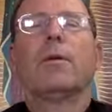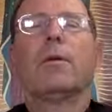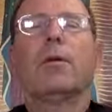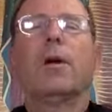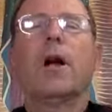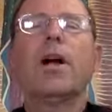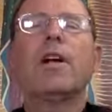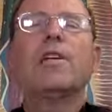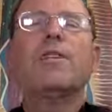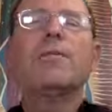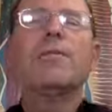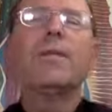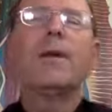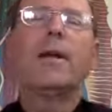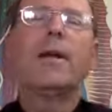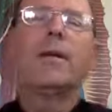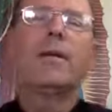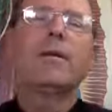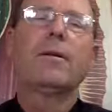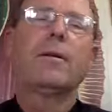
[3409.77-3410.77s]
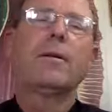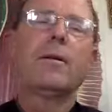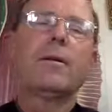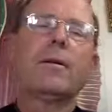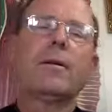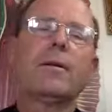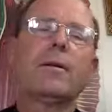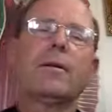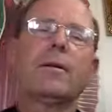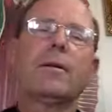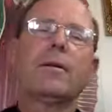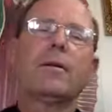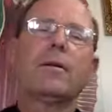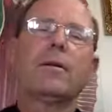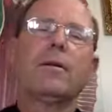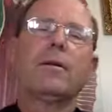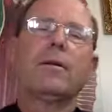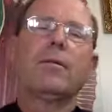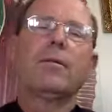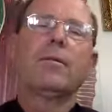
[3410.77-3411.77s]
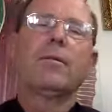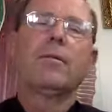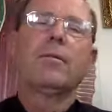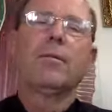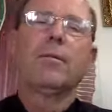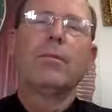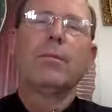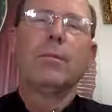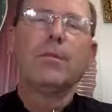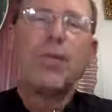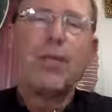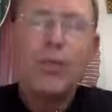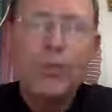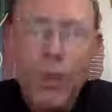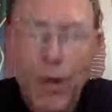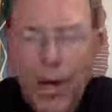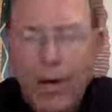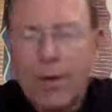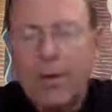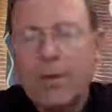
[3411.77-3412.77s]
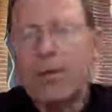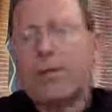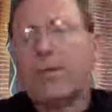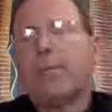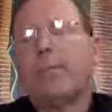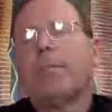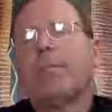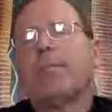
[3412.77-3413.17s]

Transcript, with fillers: Her husband was a drunk.